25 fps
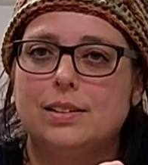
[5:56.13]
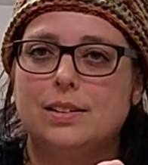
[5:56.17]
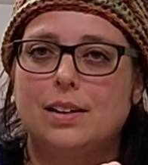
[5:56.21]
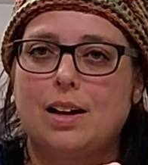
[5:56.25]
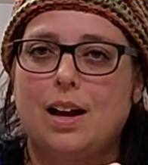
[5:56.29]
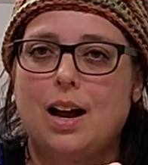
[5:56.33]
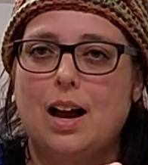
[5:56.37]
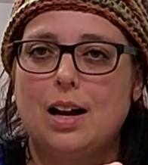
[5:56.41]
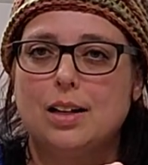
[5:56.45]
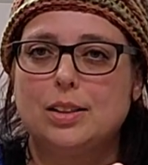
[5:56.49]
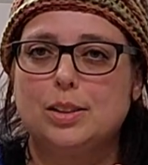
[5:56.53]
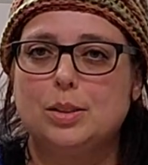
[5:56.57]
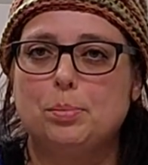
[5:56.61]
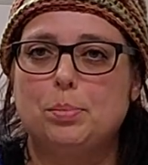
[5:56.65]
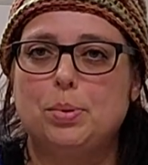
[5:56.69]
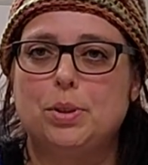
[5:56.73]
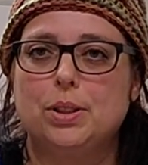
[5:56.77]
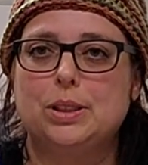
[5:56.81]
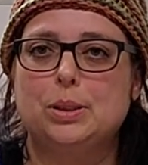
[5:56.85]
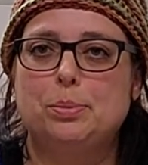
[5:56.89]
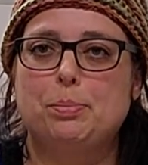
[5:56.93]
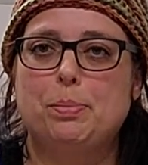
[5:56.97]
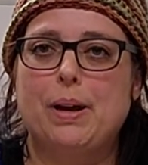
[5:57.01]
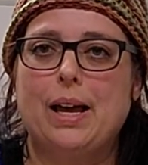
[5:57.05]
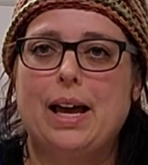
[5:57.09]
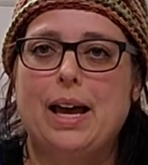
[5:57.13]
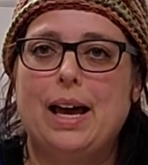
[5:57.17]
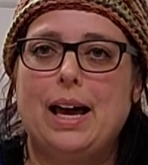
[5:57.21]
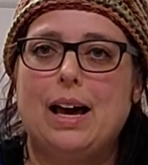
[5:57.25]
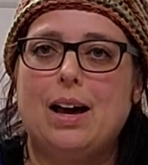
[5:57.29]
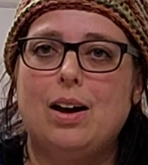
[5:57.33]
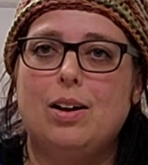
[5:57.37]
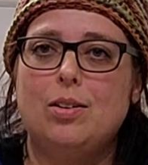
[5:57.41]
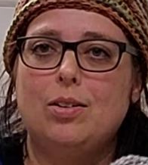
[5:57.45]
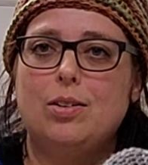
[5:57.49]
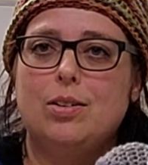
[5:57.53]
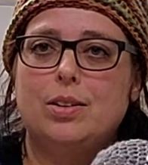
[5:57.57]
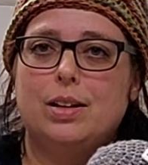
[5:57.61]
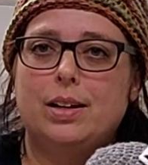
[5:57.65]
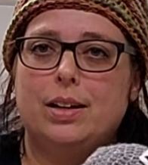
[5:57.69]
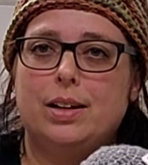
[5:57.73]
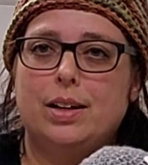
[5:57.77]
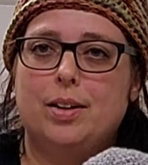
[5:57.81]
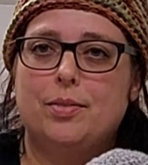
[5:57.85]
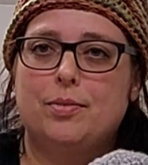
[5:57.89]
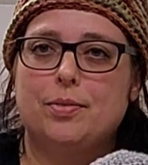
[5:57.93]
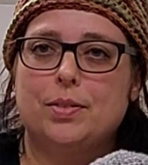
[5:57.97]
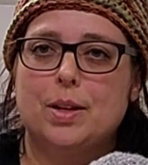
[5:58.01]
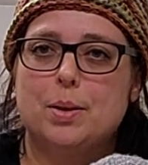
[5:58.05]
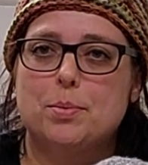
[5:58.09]
Octopus Pal,
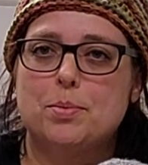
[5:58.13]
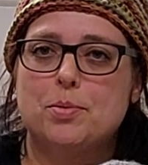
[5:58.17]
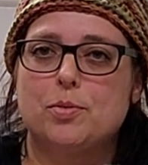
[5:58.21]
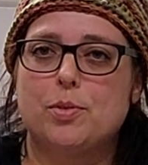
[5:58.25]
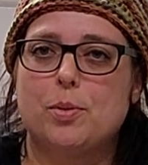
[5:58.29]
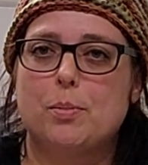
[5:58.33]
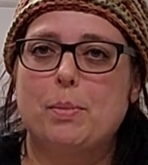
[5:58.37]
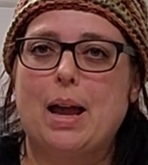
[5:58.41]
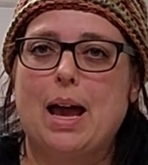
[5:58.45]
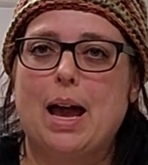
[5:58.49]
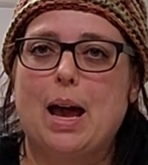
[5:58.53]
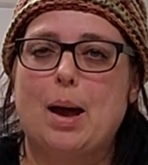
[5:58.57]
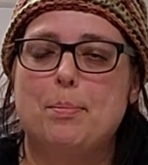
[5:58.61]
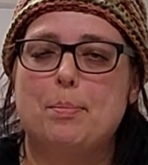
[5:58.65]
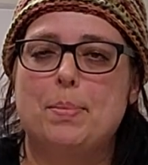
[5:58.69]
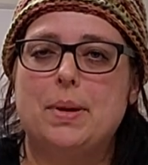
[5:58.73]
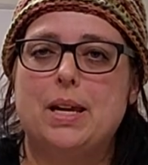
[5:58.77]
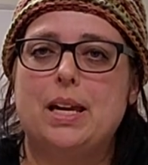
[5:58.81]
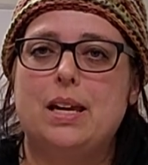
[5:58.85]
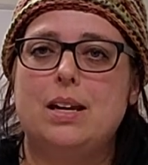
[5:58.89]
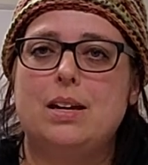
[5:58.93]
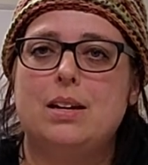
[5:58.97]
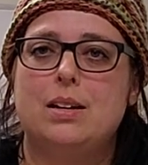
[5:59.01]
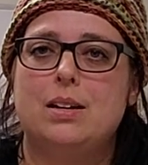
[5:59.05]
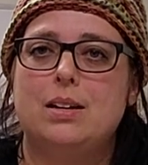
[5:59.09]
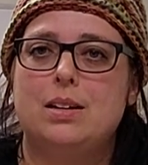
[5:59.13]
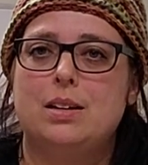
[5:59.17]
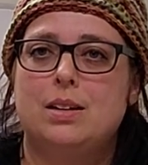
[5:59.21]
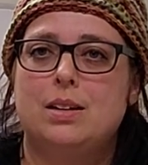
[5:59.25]
he flips from happy